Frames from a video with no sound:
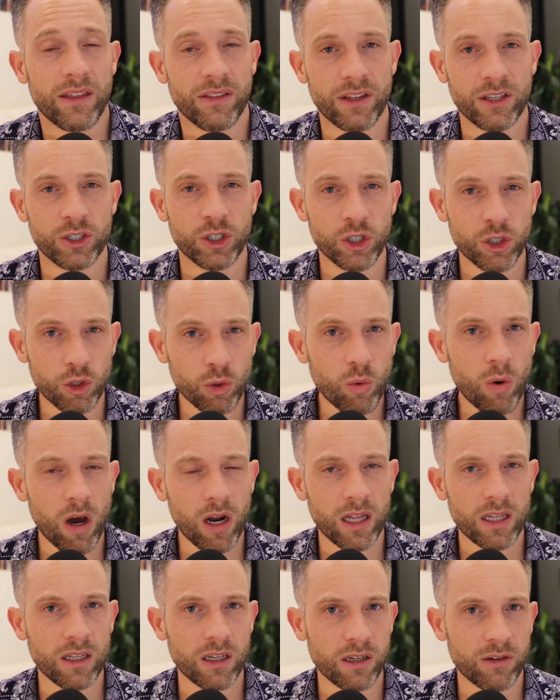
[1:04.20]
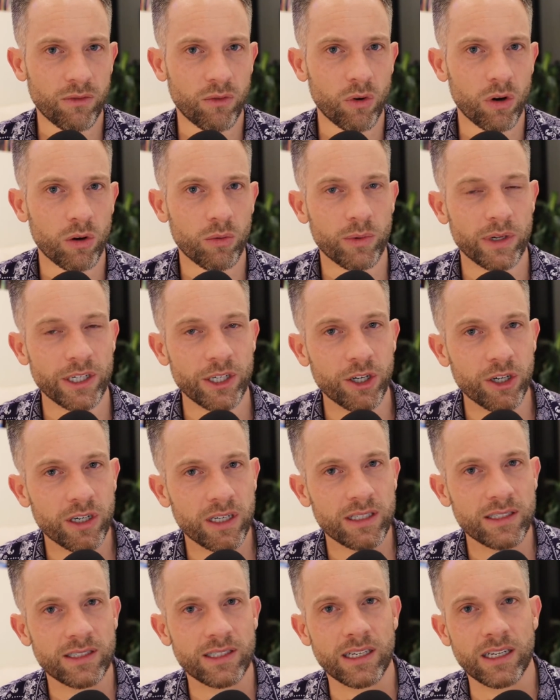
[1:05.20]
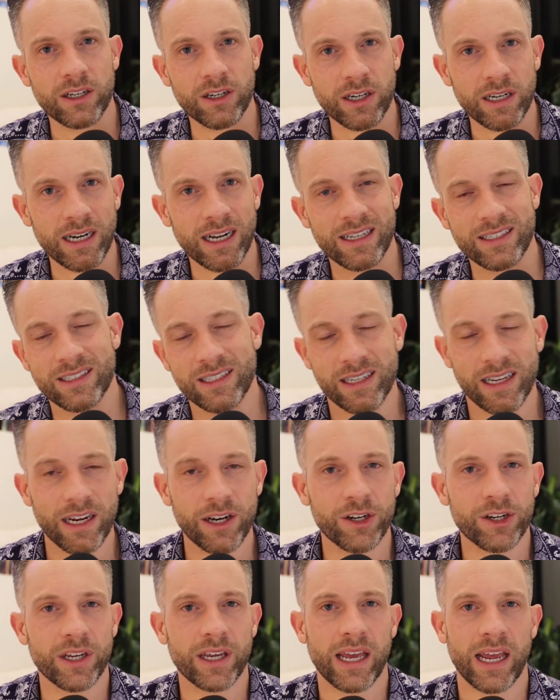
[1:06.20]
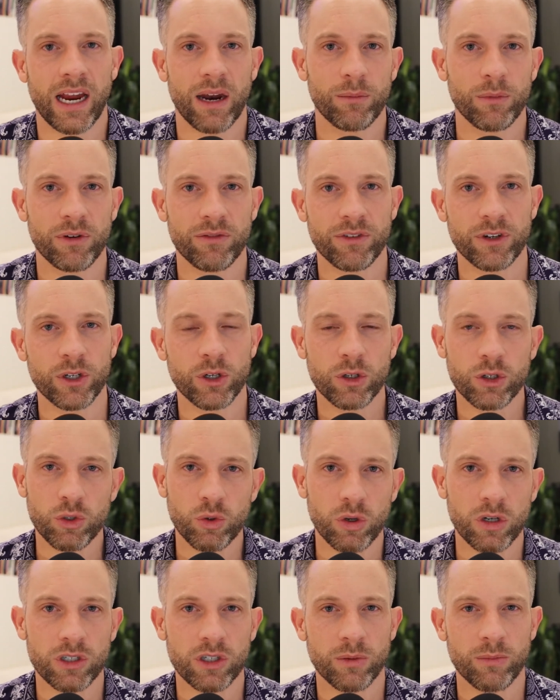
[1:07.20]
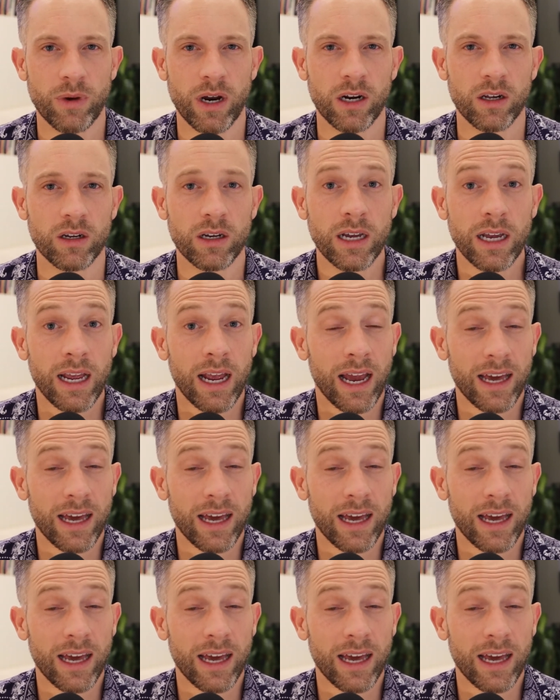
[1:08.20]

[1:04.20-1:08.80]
that you want to look for when you're considering a security camera for your short term rental.